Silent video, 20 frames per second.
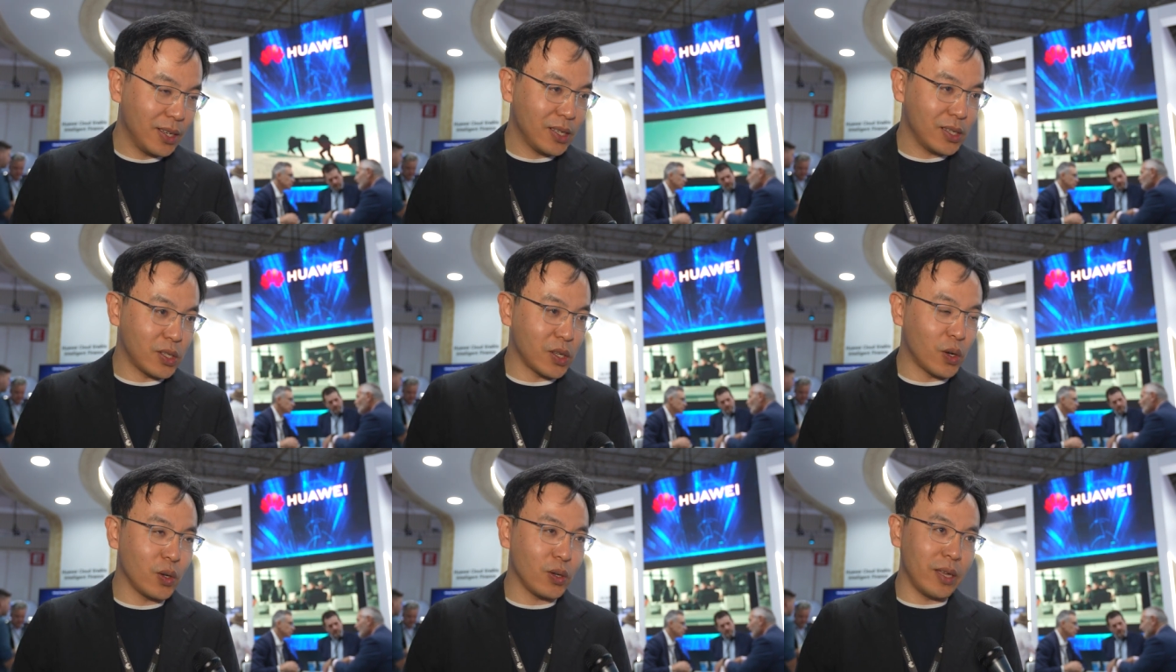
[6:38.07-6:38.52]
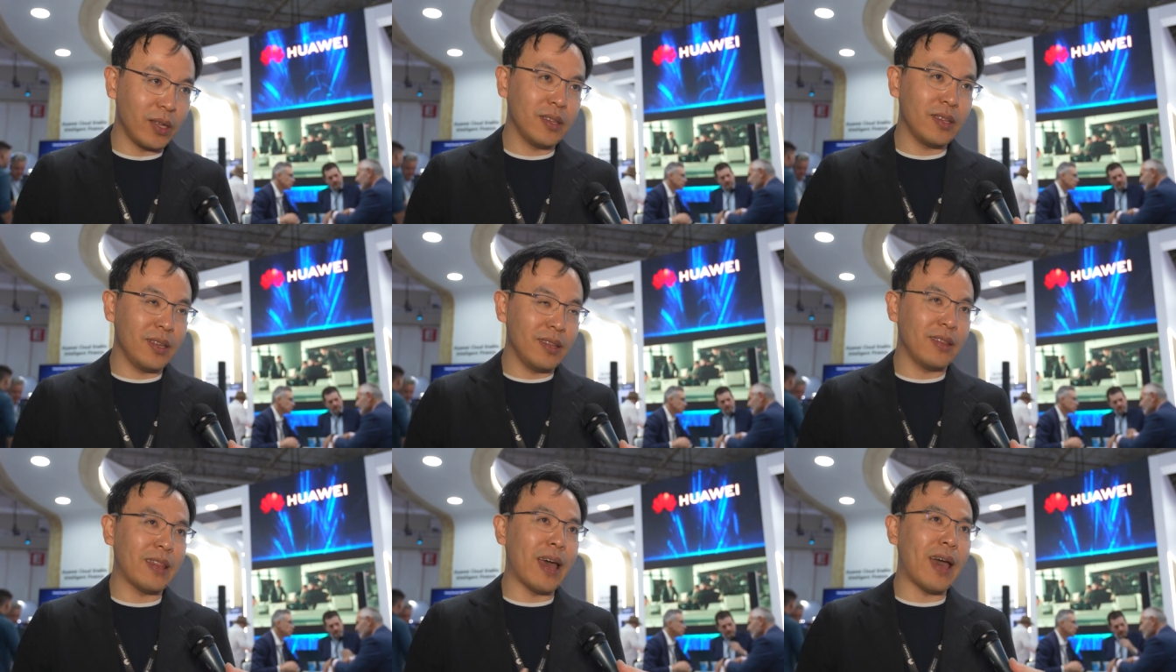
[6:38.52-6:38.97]
So in,
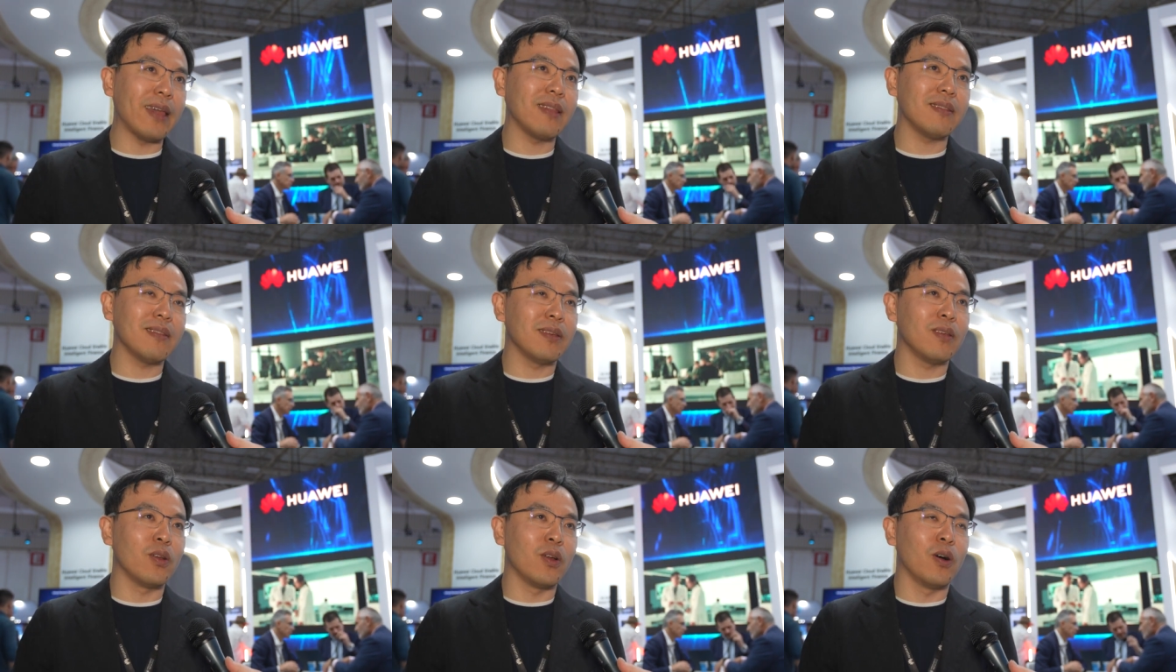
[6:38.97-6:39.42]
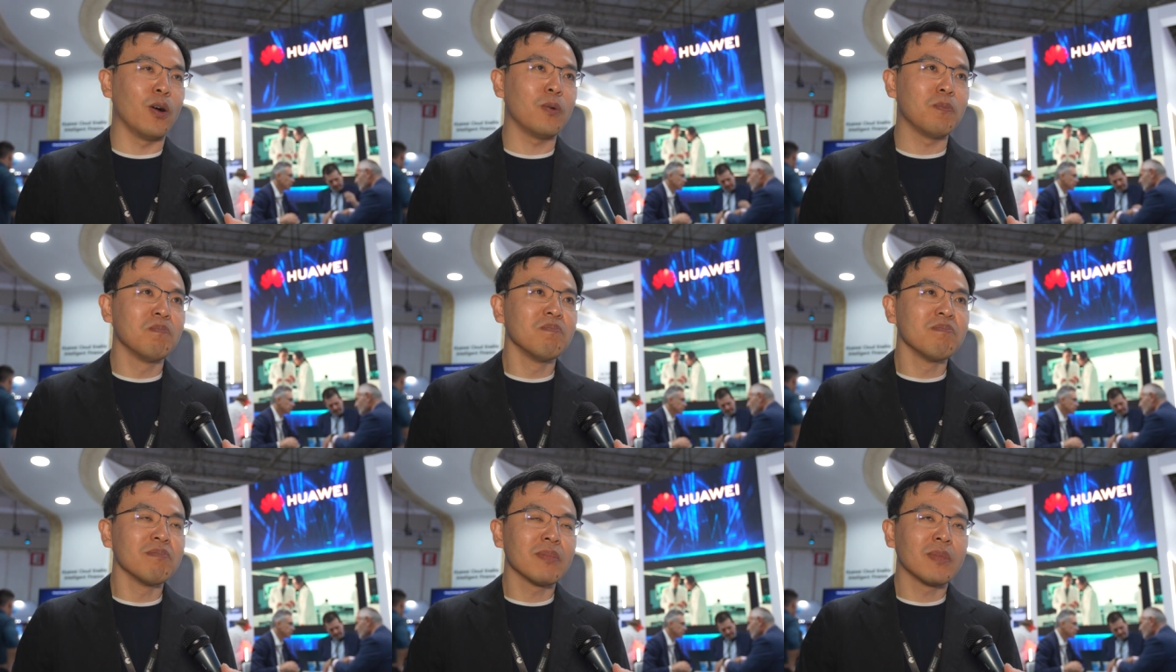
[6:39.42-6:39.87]
in that, you know,
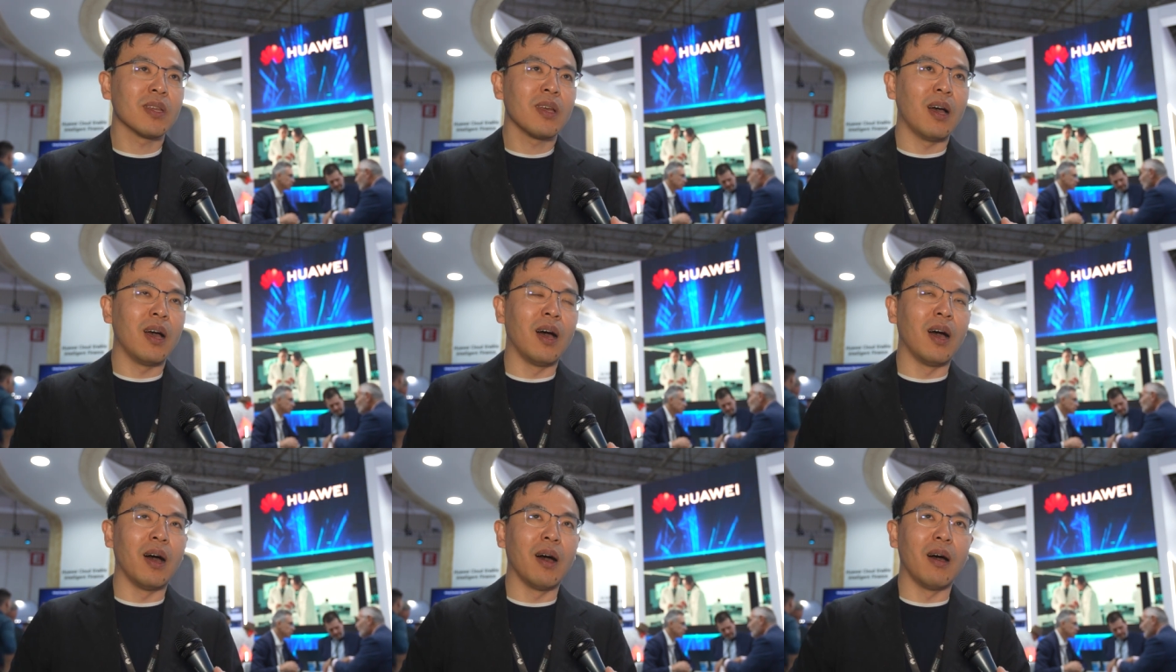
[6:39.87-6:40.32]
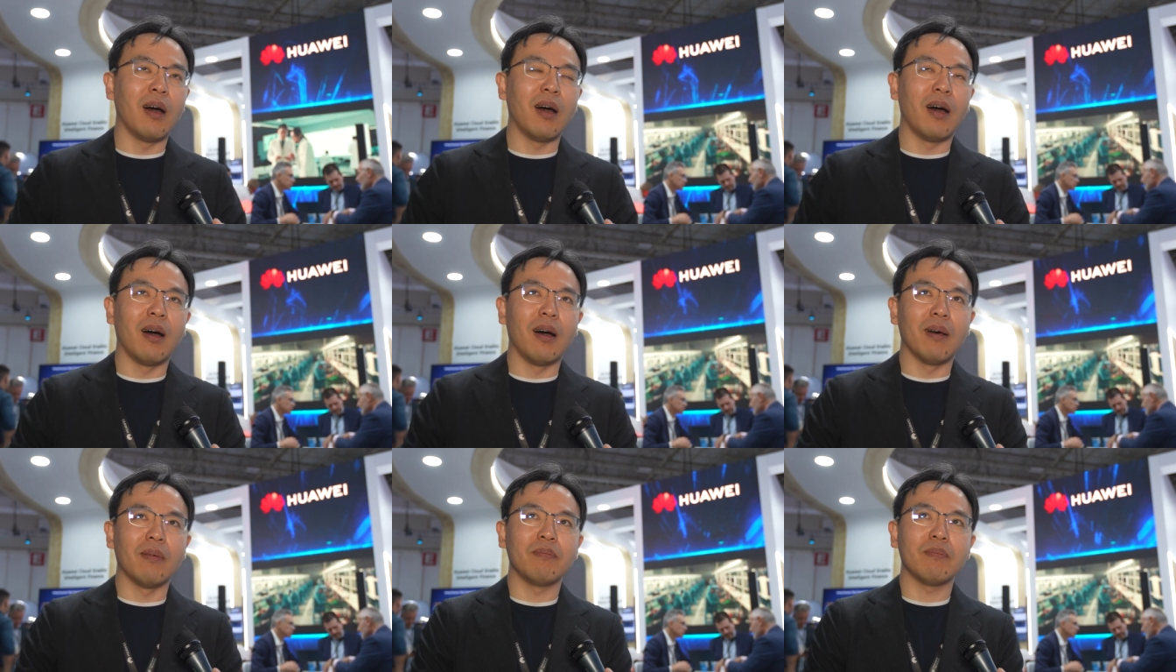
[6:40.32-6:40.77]

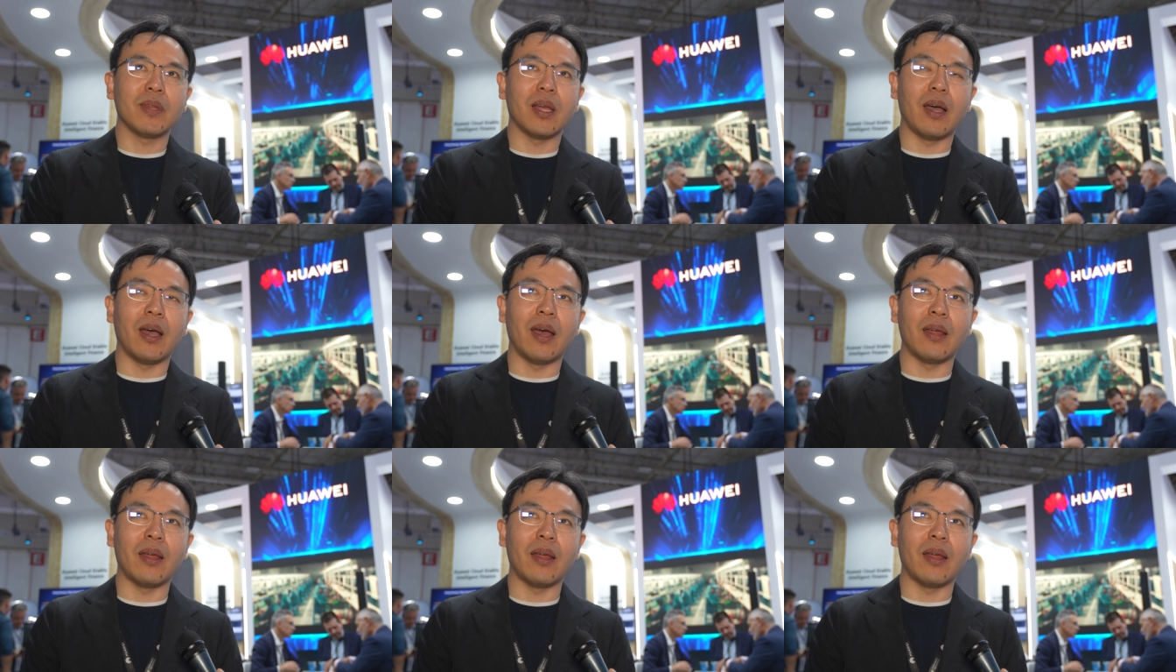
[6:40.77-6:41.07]
uh, um,